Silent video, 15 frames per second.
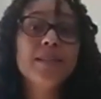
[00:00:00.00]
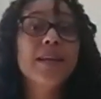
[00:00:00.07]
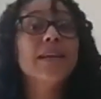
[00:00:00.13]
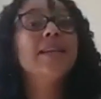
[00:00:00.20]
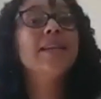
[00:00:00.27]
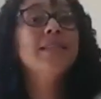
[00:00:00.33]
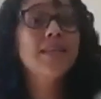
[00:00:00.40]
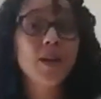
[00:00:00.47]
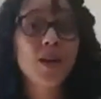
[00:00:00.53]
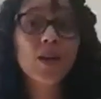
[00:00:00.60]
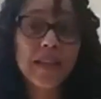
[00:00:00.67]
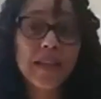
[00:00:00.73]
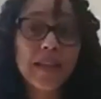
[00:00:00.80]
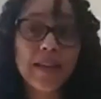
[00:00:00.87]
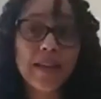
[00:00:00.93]
Like, it's
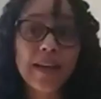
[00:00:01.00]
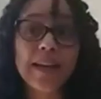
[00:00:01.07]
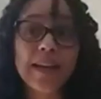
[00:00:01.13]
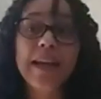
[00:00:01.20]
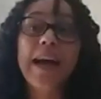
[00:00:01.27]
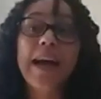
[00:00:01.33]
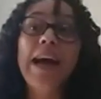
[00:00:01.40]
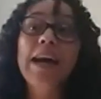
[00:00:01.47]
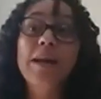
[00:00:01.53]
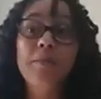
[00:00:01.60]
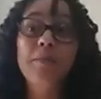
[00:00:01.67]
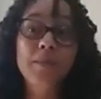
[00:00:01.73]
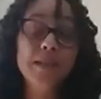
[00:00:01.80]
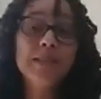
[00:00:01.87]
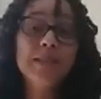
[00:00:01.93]
early and
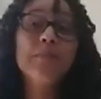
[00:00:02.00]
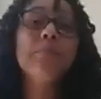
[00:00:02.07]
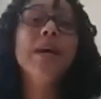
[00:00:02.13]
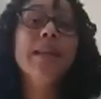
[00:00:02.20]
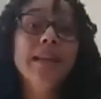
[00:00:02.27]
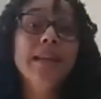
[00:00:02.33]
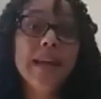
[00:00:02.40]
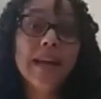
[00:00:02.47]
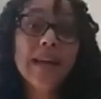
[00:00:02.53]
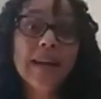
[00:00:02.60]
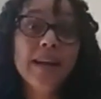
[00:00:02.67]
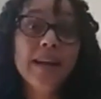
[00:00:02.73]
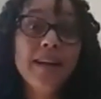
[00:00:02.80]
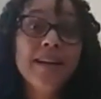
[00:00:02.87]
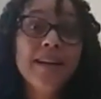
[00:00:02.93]
it's Monday
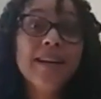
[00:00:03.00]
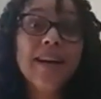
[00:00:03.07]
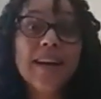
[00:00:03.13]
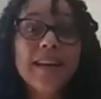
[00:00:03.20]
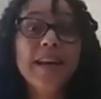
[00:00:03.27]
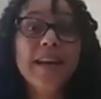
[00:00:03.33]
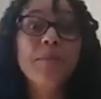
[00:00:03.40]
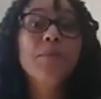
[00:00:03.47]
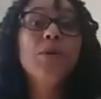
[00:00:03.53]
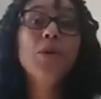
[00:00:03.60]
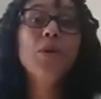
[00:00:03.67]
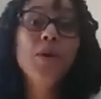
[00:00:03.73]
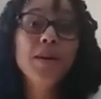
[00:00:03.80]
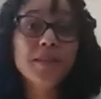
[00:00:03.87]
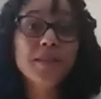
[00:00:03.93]
and I'm
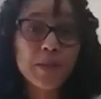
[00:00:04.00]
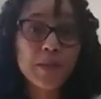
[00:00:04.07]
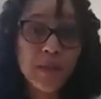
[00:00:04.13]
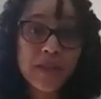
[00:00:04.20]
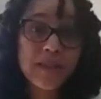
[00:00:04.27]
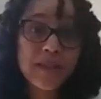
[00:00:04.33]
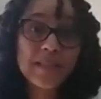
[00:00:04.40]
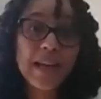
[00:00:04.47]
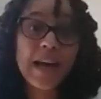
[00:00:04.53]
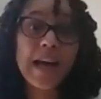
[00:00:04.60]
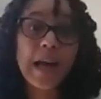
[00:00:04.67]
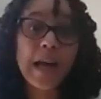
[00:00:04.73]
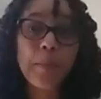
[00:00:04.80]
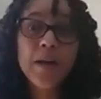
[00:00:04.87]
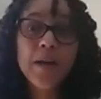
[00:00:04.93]
going to spend the
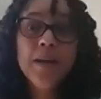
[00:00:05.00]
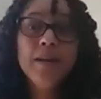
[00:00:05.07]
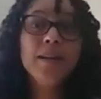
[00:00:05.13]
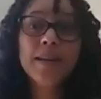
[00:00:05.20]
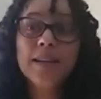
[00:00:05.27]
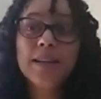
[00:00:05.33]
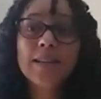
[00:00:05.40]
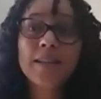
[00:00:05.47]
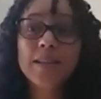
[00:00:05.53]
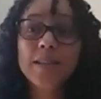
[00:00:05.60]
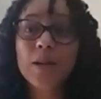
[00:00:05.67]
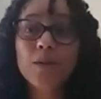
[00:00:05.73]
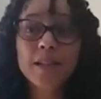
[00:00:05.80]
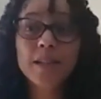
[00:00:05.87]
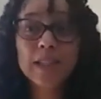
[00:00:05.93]
time getting to
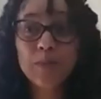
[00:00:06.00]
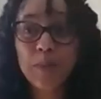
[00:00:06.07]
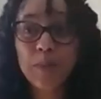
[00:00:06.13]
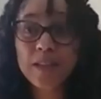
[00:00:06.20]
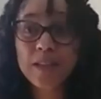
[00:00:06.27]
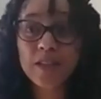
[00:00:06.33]
know these